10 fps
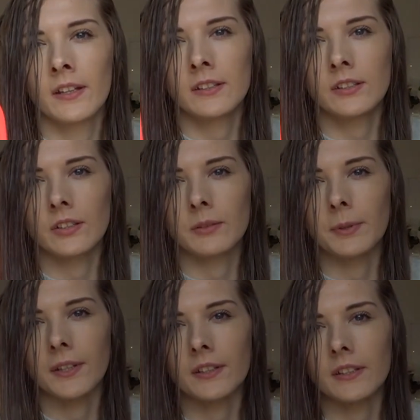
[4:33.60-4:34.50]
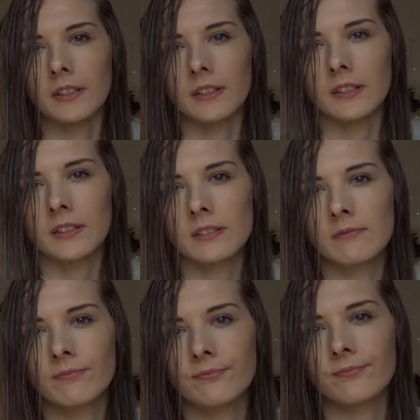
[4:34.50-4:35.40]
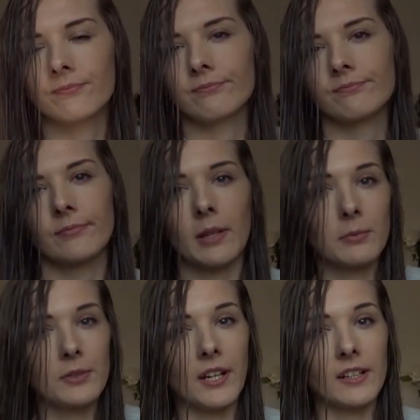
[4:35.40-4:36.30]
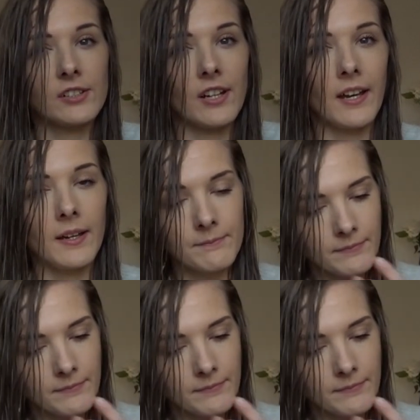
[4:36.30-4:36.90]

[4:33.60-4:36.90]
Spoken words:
just because it protects your hair.